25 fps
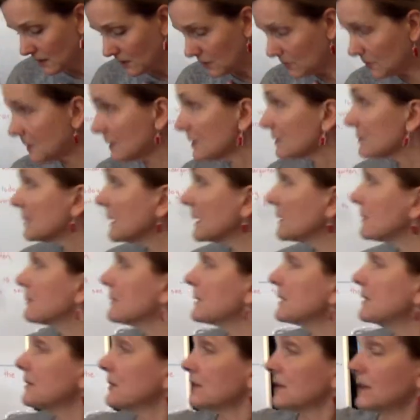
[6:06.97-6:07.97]
Where are my
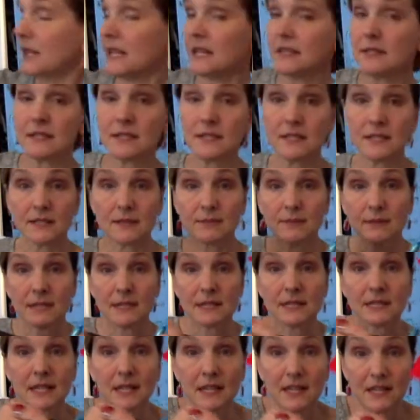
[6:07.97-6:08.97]
reader glasses?
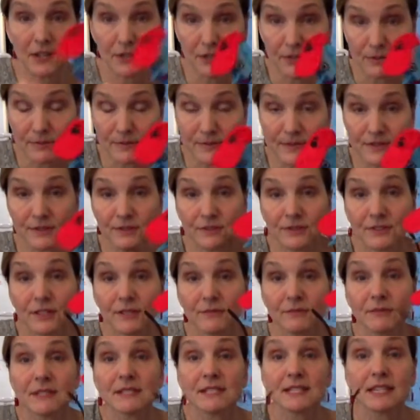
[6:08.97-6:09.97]
Because that helps. Hold
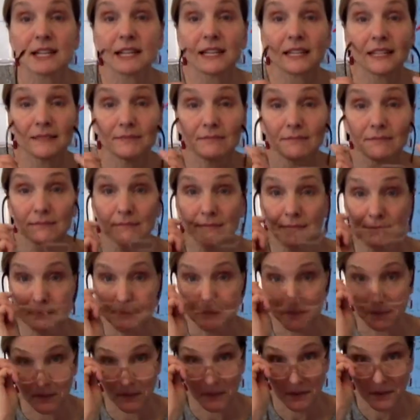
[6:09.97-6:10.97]
on one second.
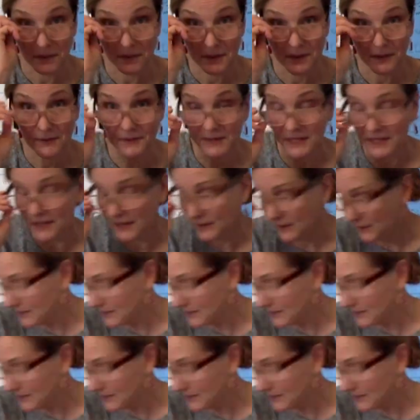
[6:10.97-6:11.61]
There we go.